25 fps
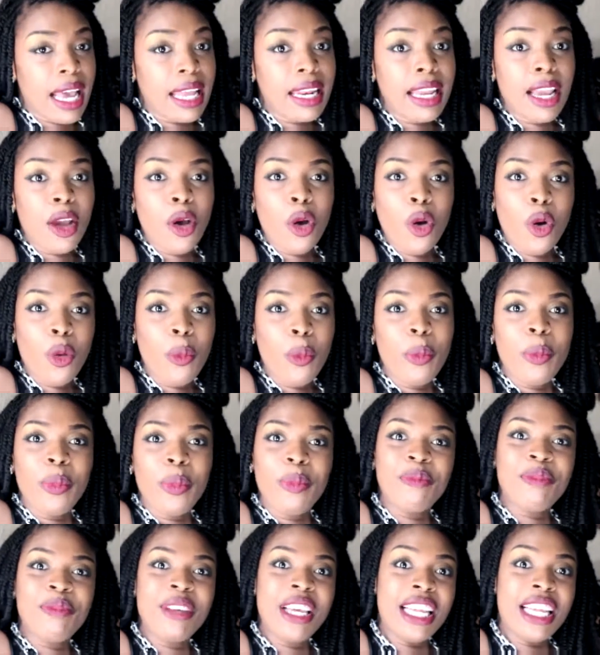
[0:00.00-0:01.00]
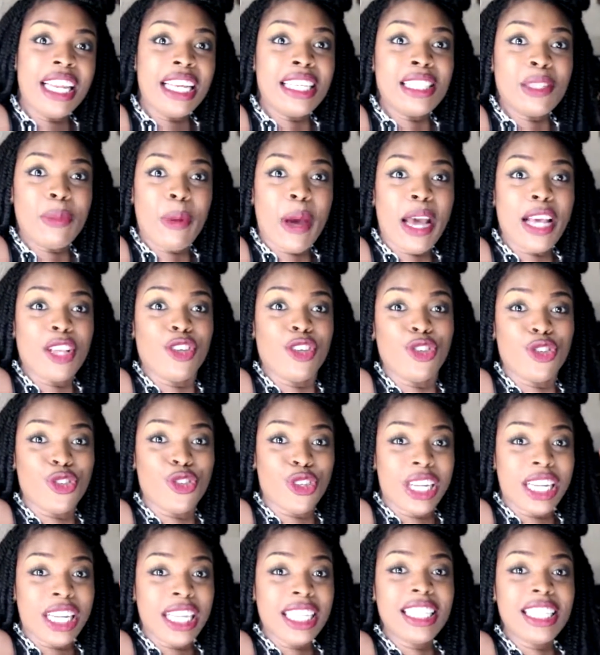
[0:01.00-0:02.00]
And I hope it inspires you
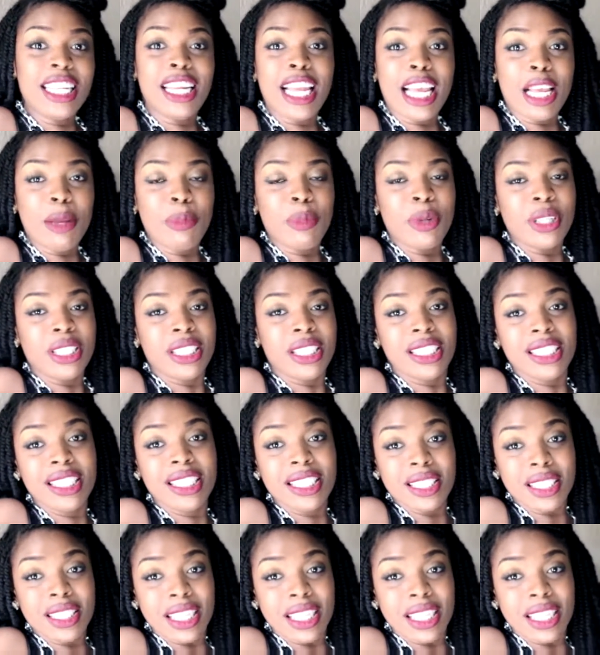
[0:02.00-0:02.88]
to click the like button,